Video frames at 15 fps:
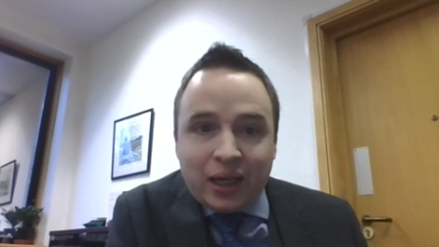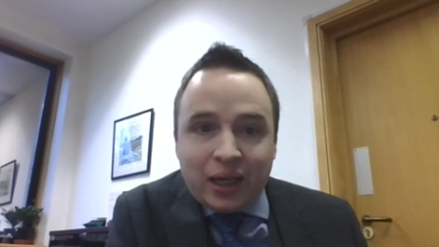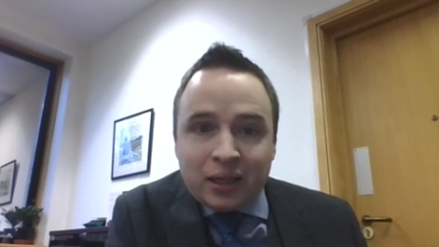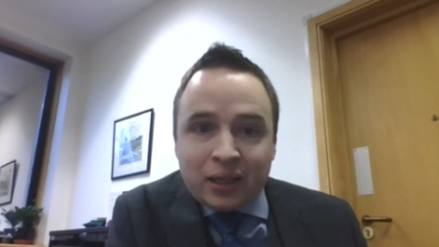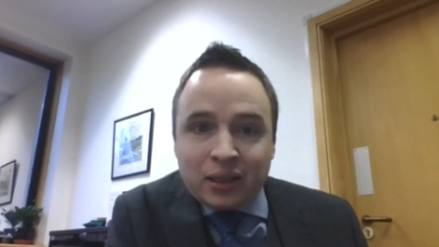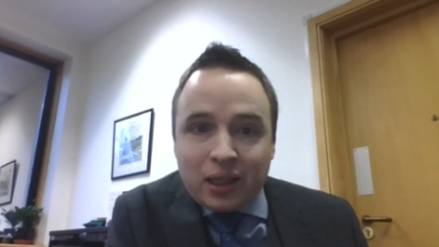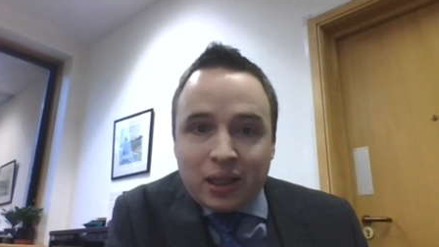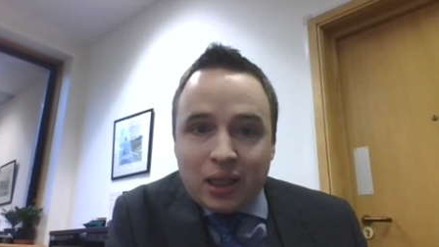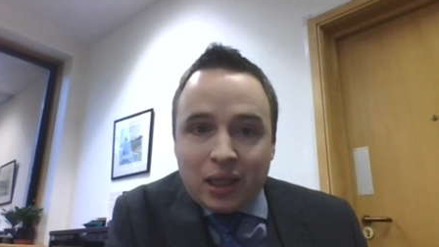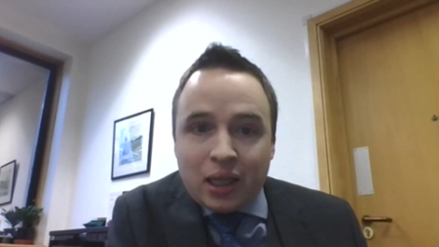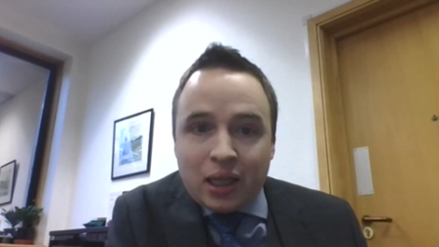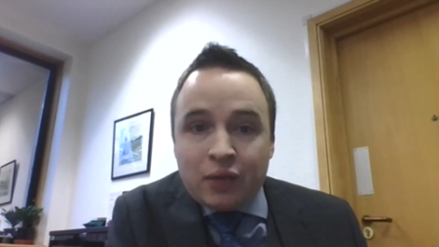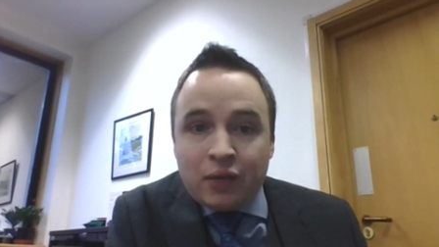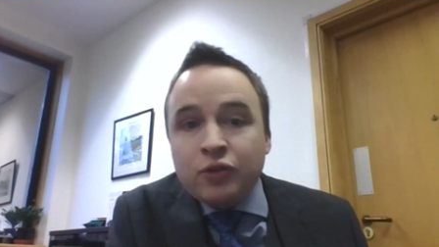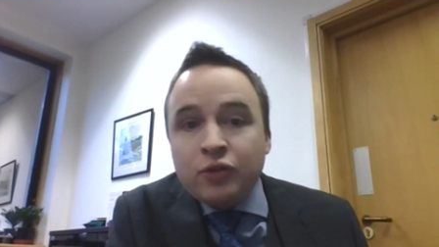And
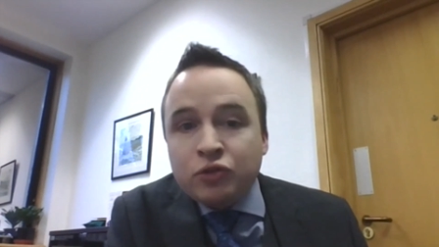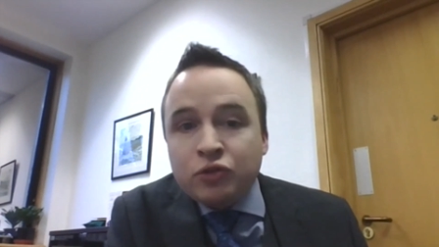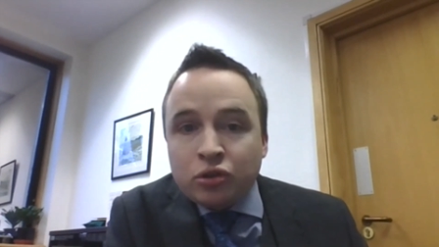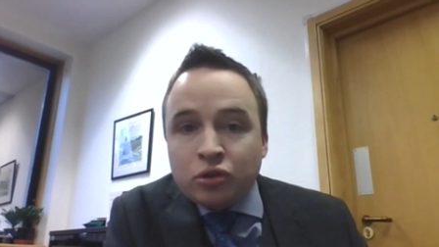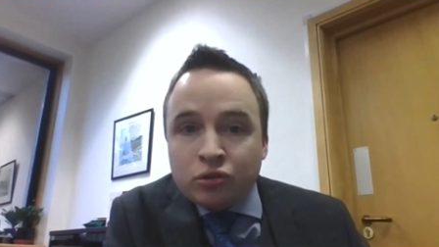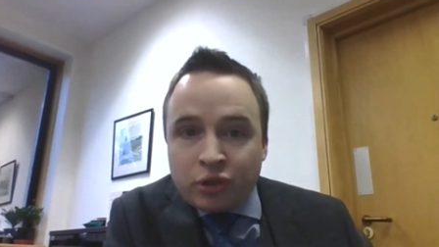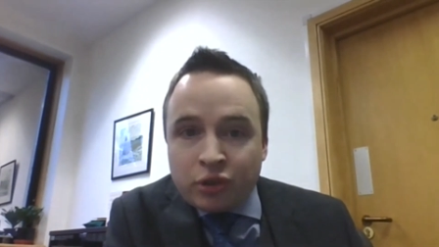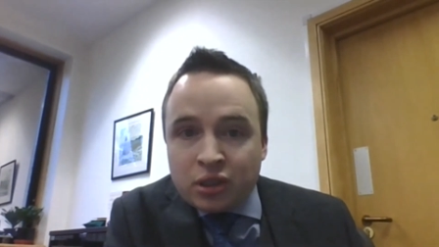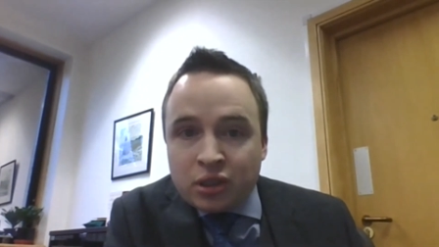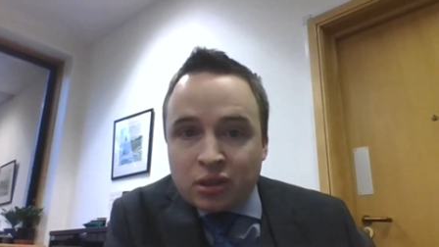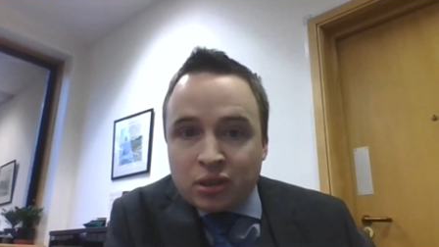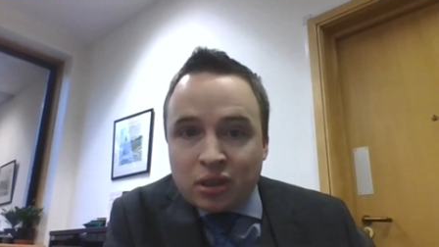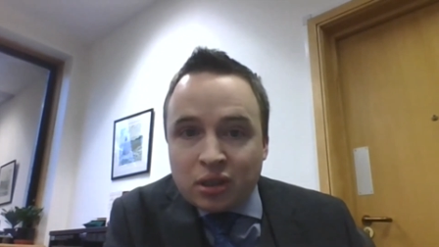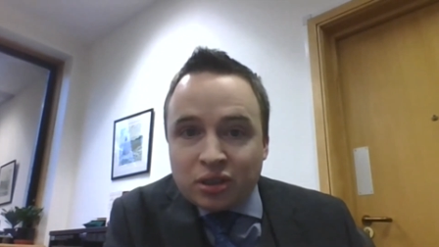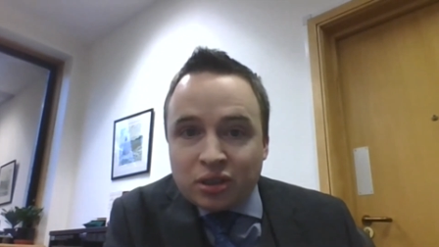if you've done your
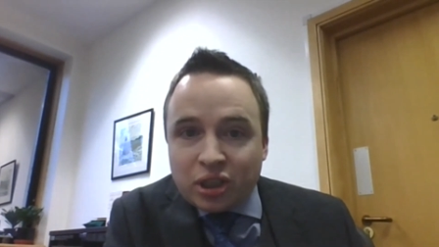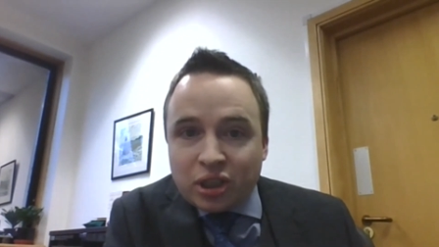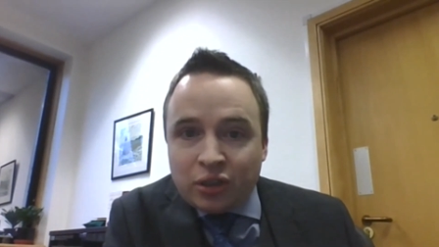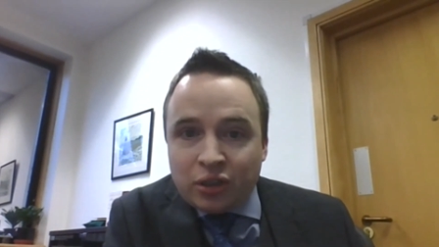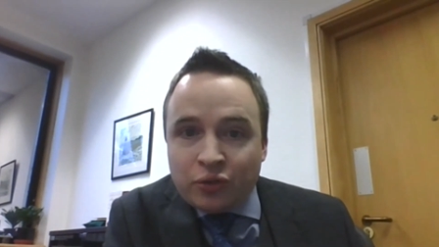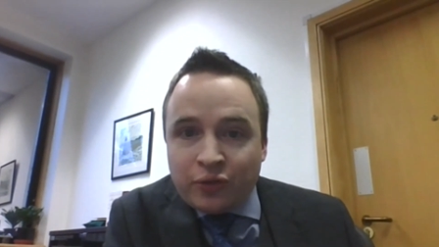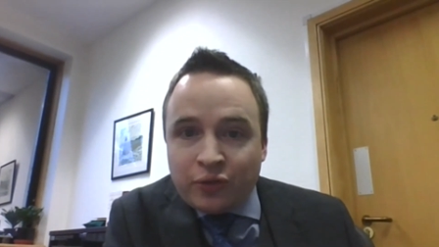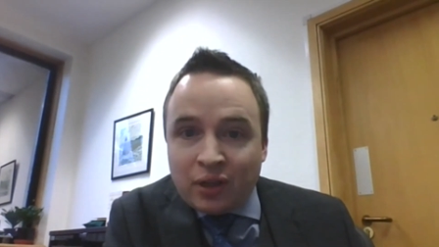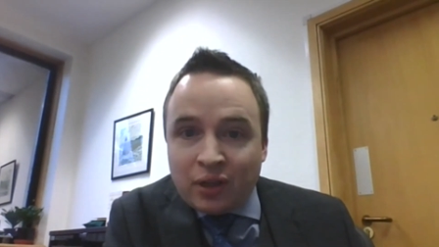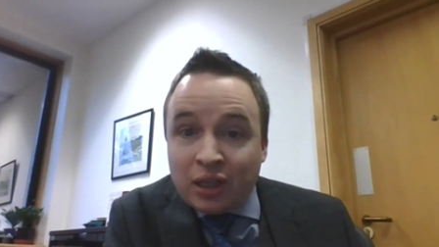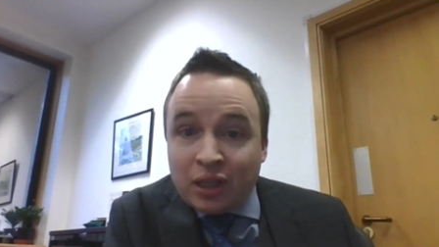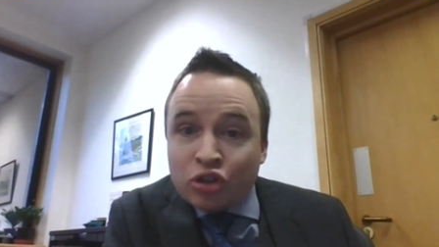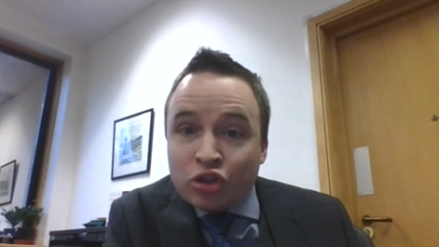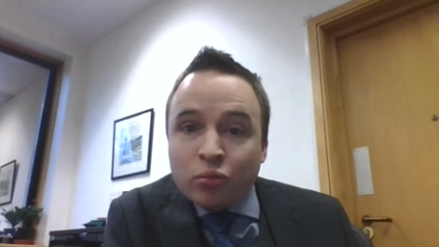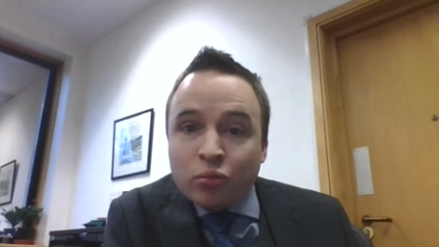research and you feel
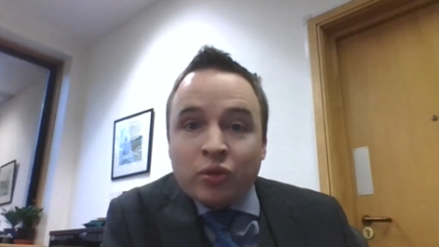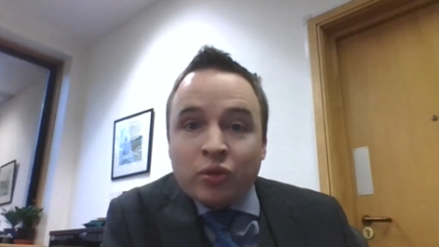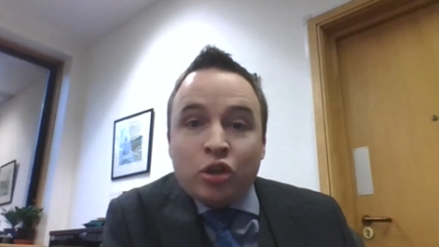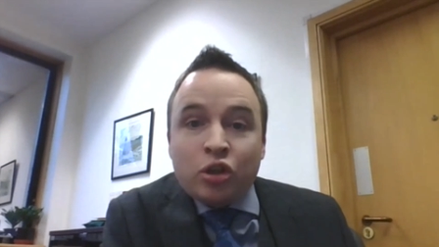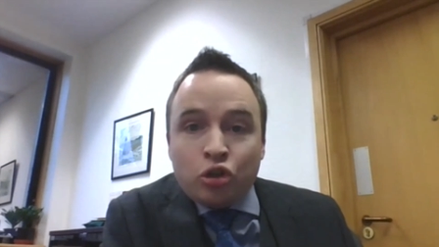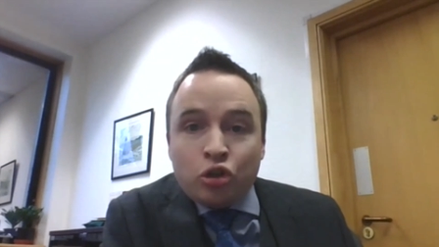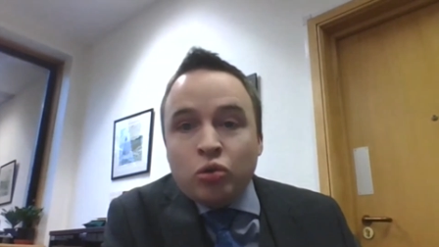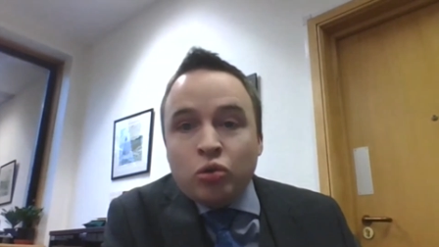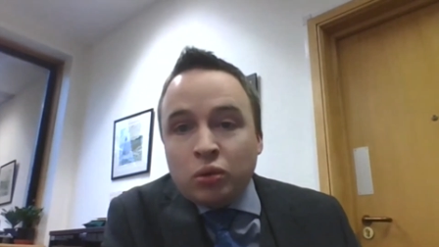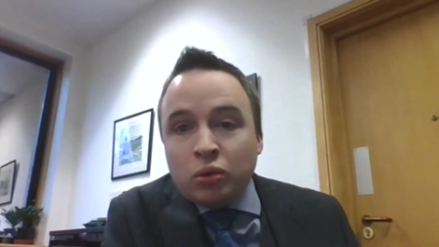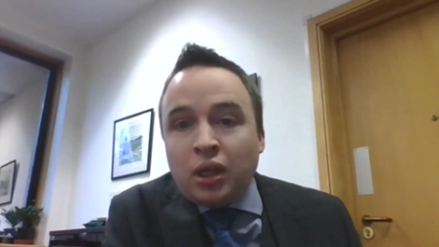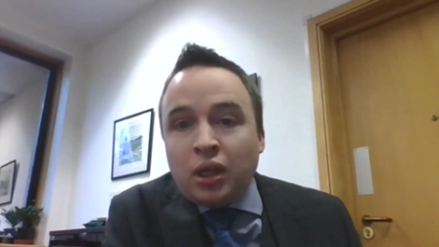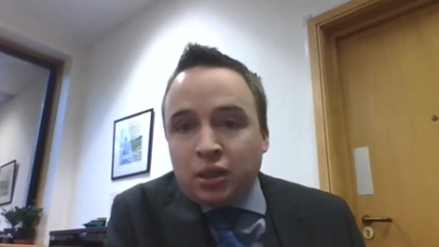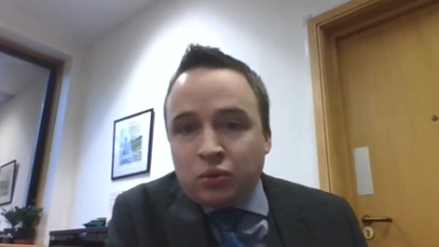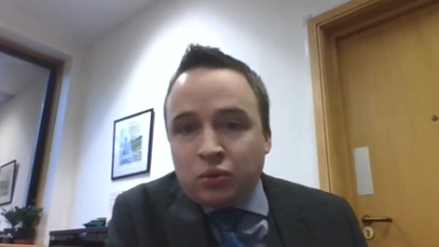it is something that you would
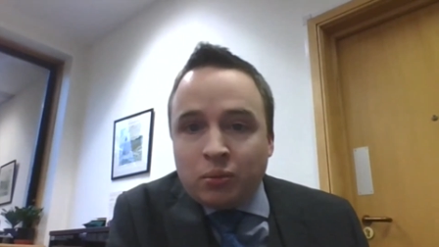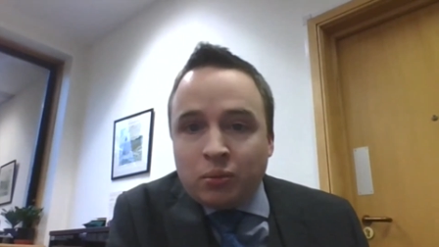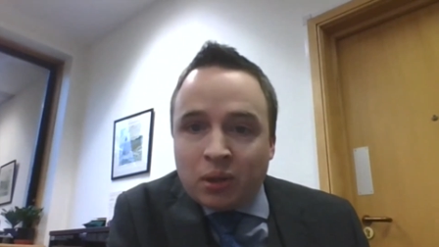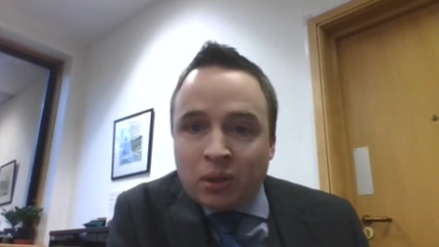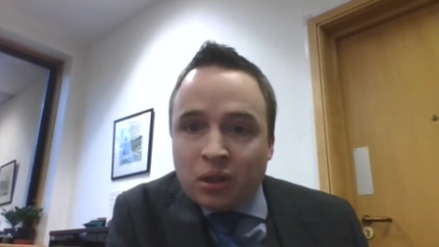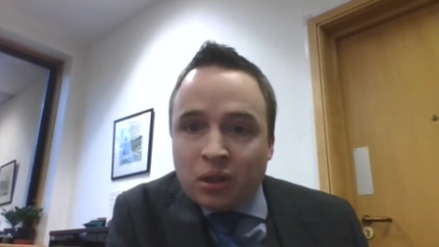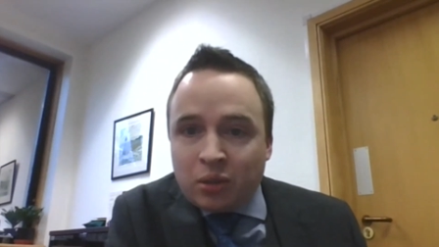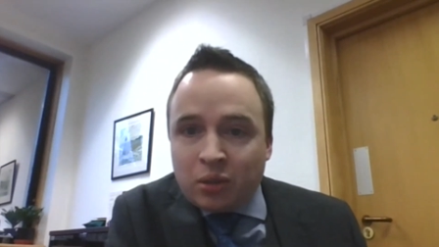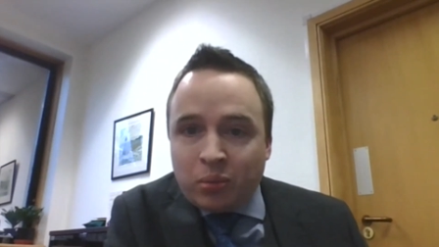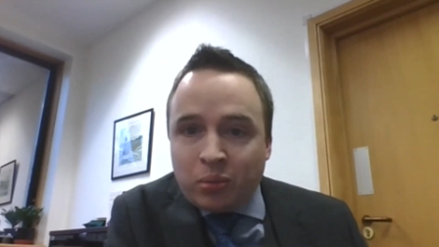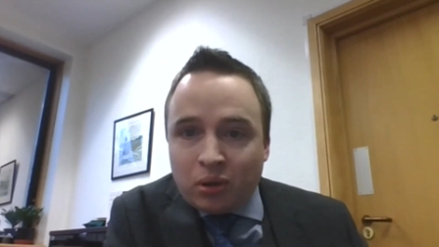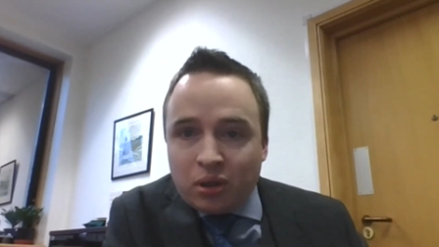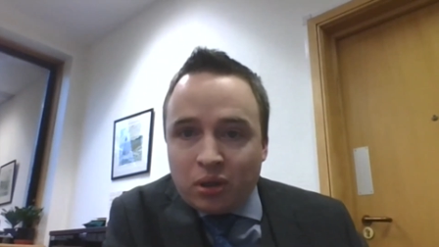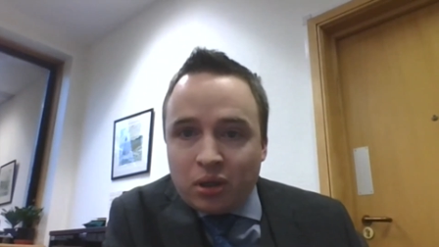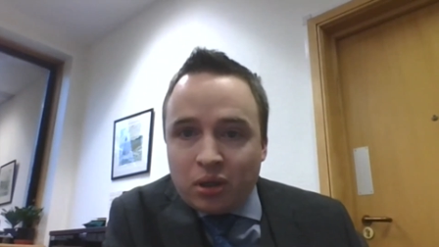like to embark
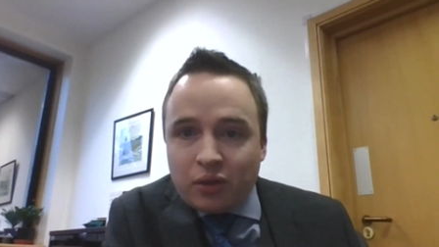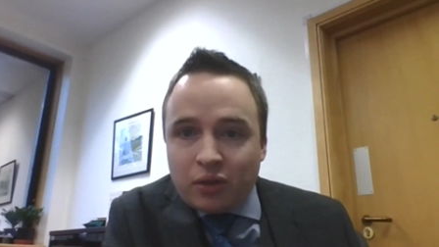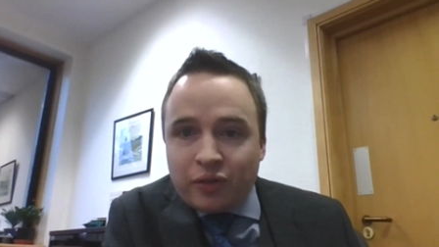upon,